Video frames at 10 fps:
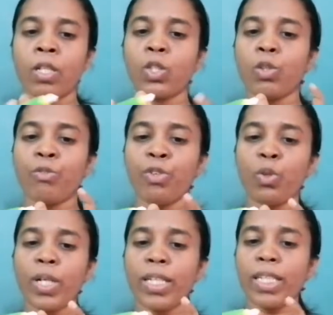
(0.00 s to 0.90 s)
So if you
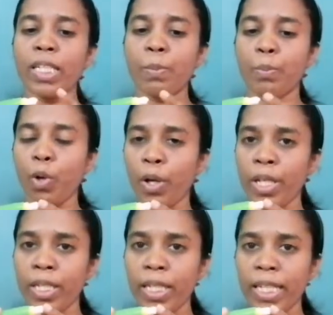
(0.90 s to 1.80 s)
look at the
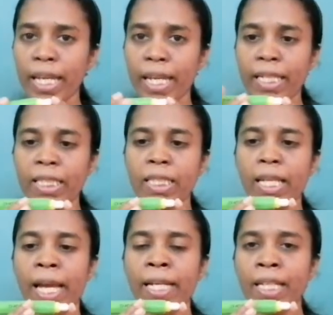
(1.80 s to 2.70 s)
pointed edge
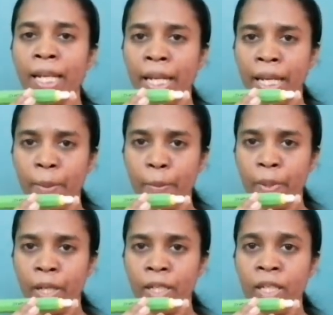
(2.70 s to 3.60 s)
and the head
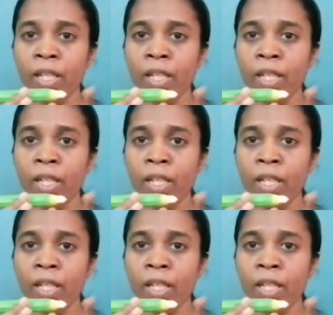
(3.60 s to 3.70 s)
part,